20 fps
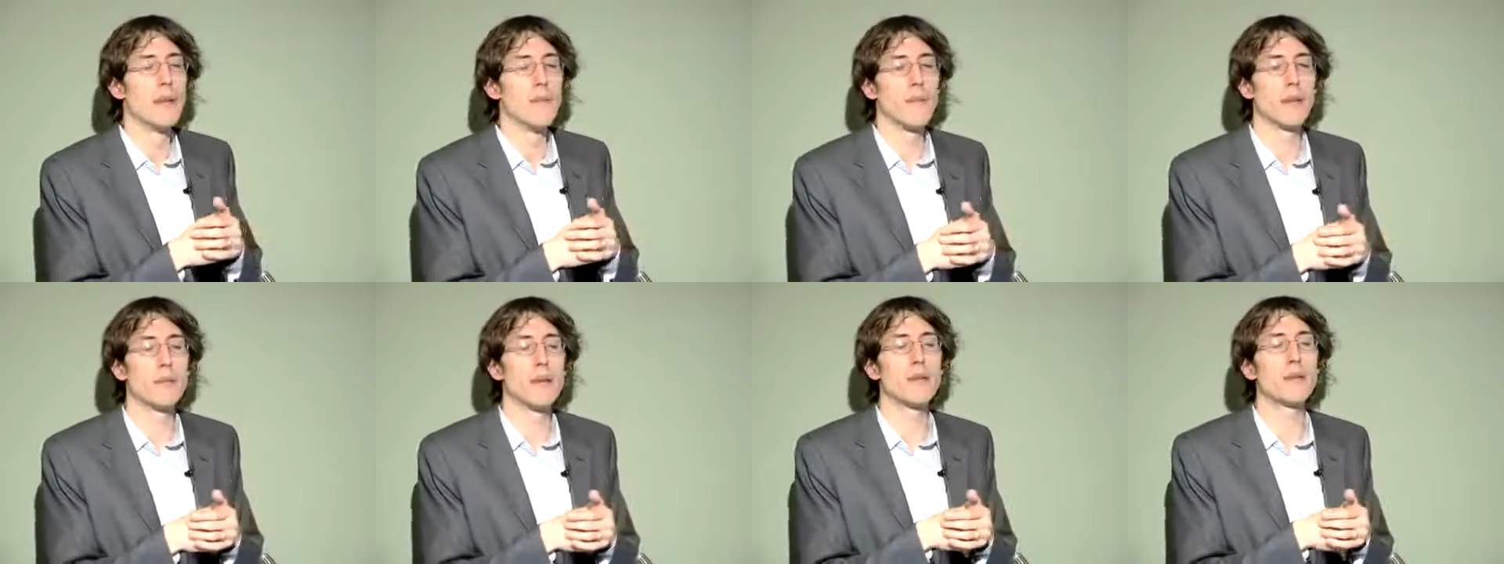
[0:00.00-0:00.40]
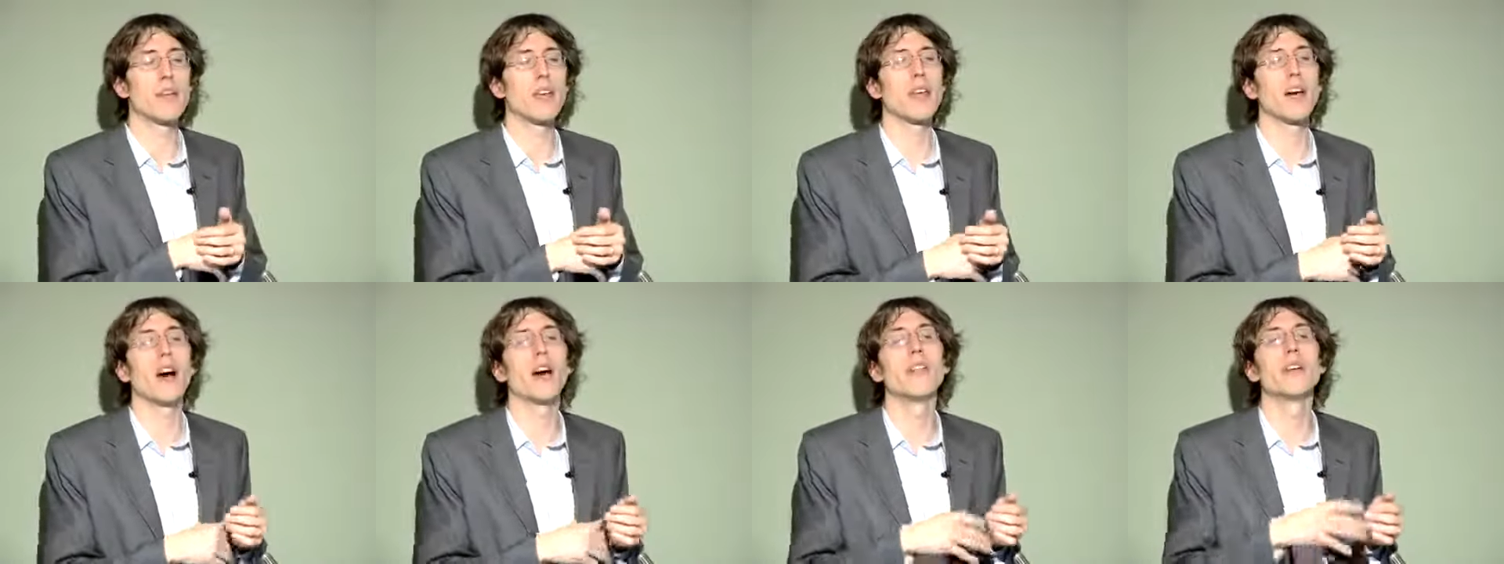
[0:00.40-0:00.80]
But maybe
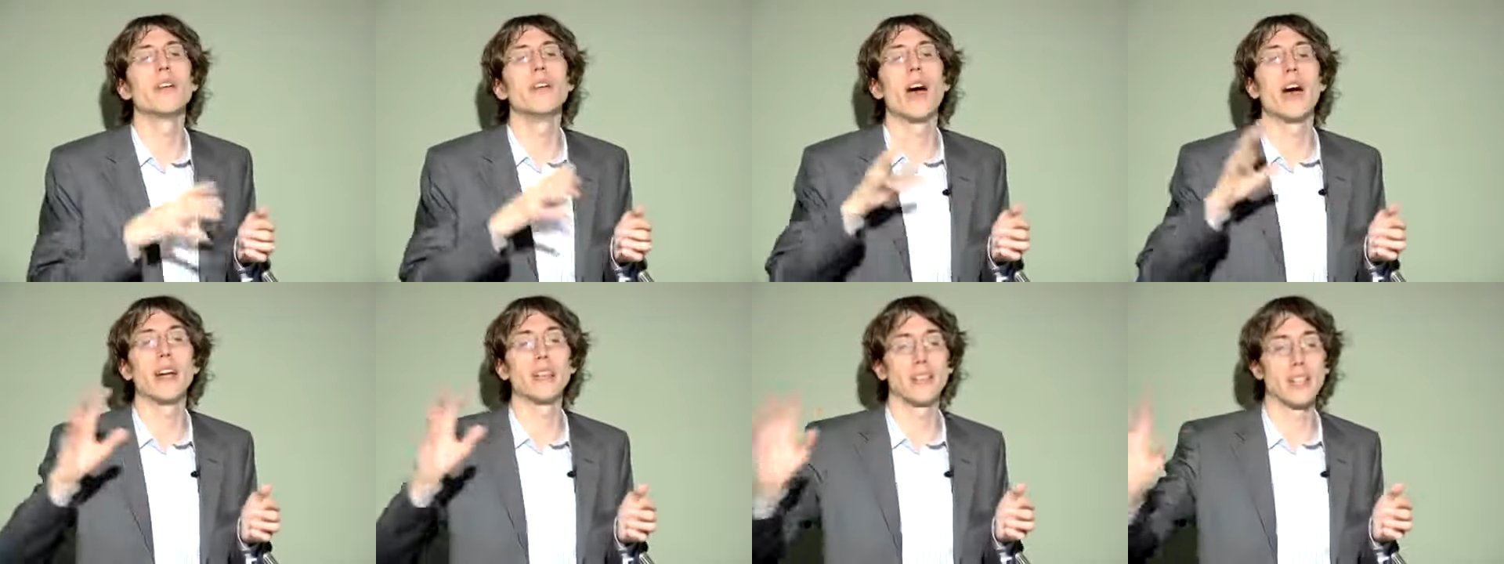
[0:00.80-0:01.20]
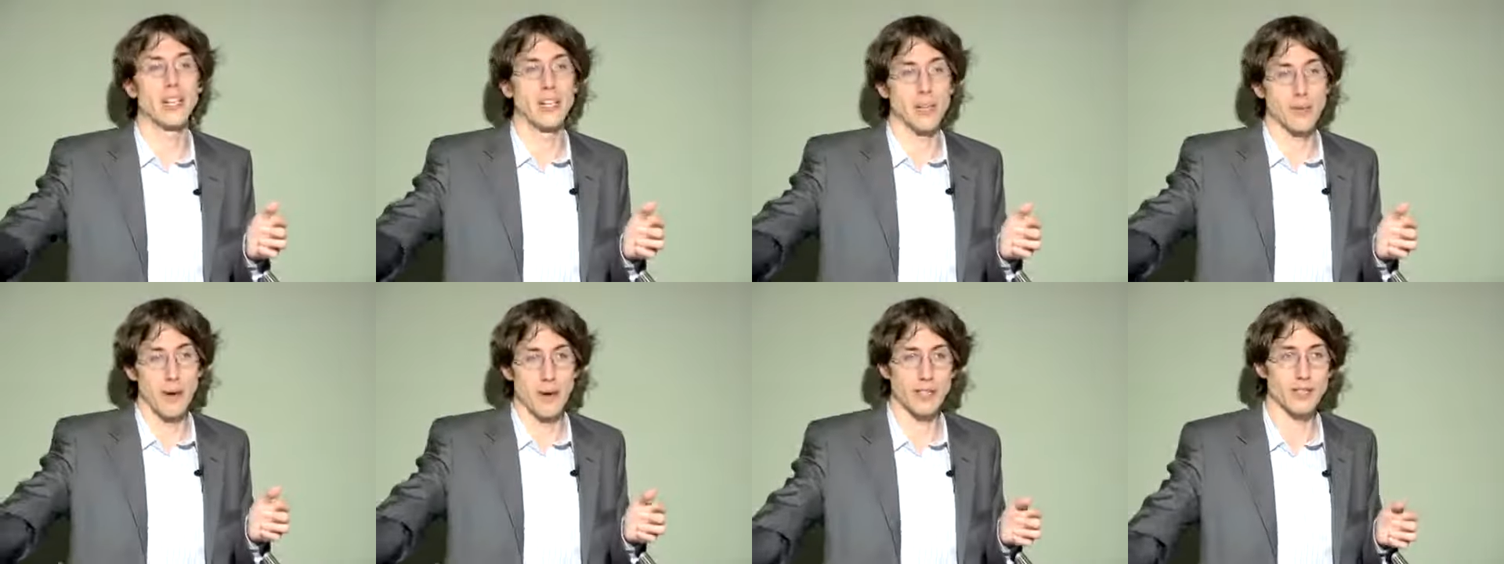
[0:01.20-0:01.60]
that other 9
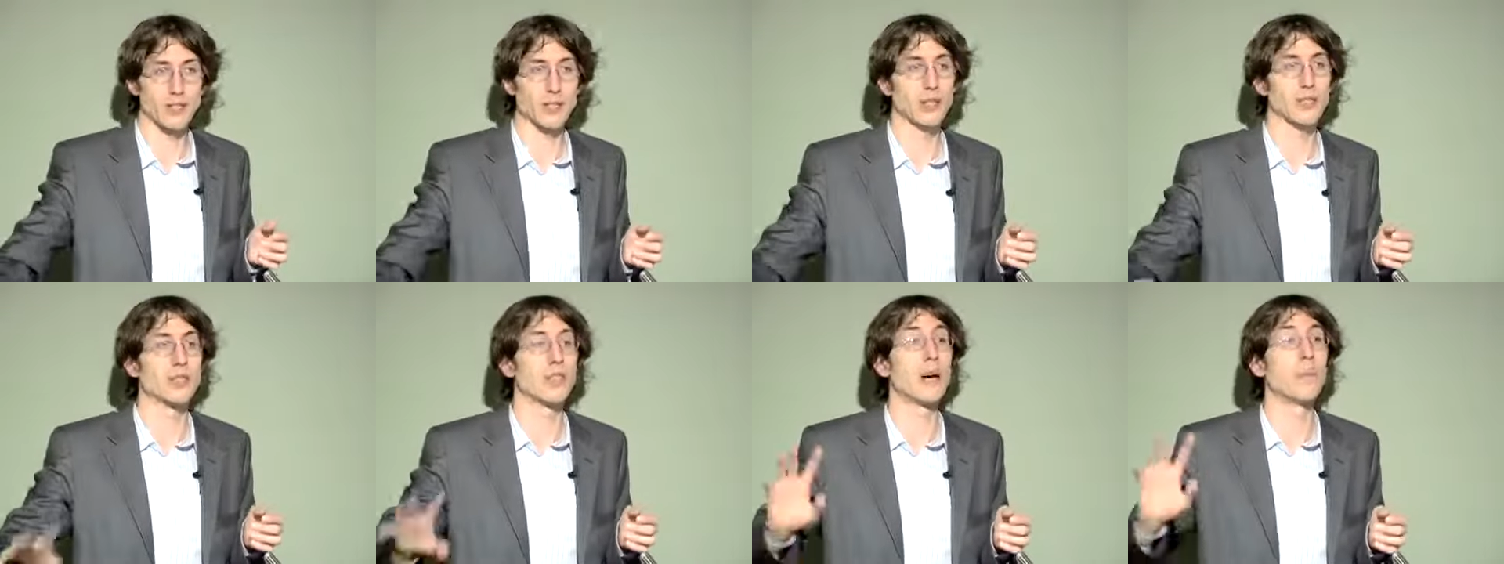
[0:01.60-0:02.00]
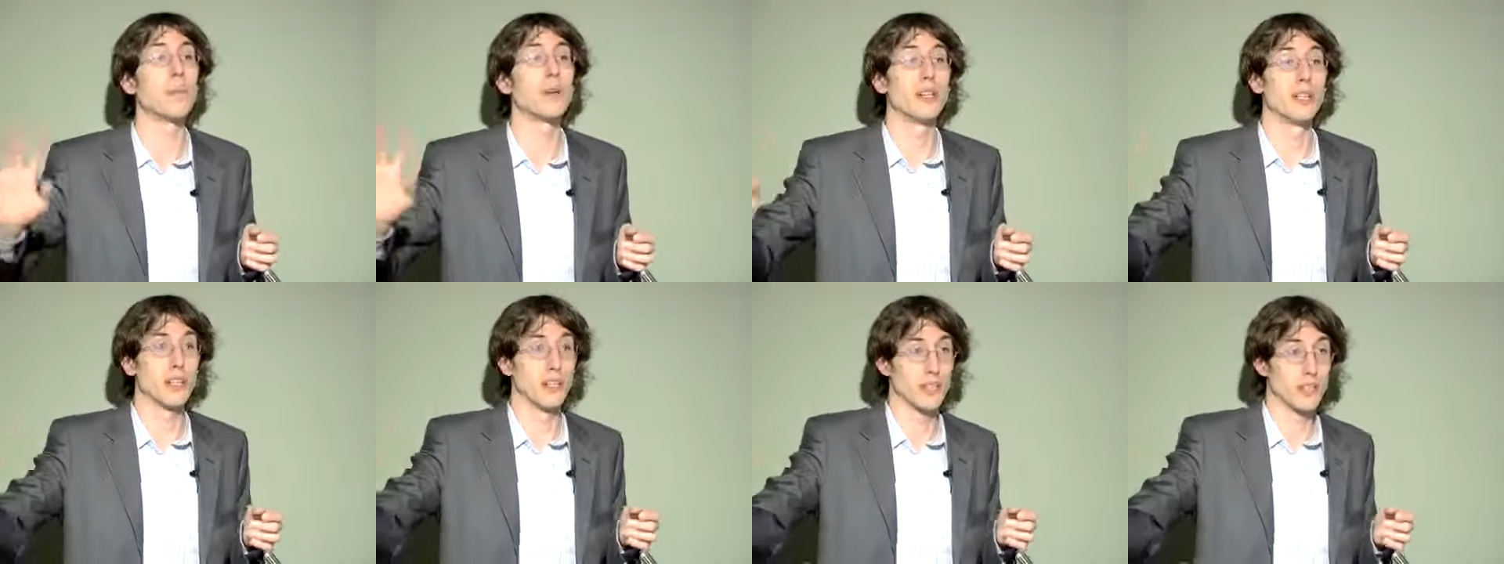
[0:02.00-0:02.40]
terabytes you can dump
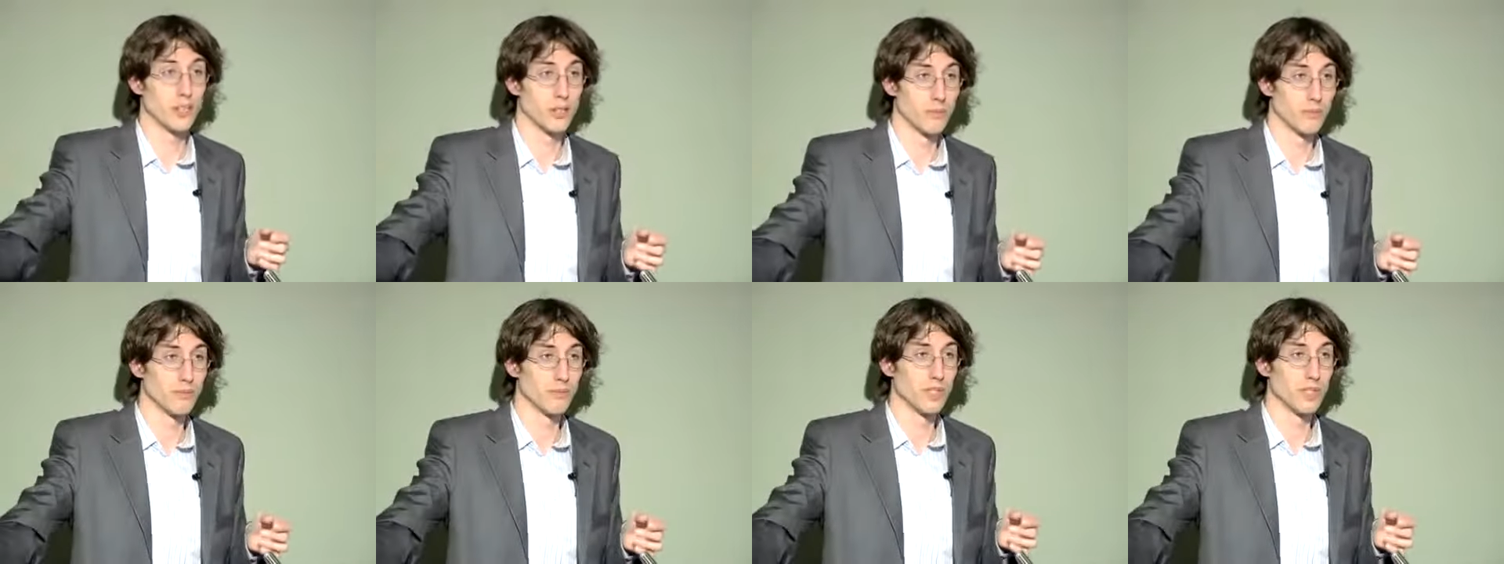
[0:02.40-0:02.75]
into Hadoop.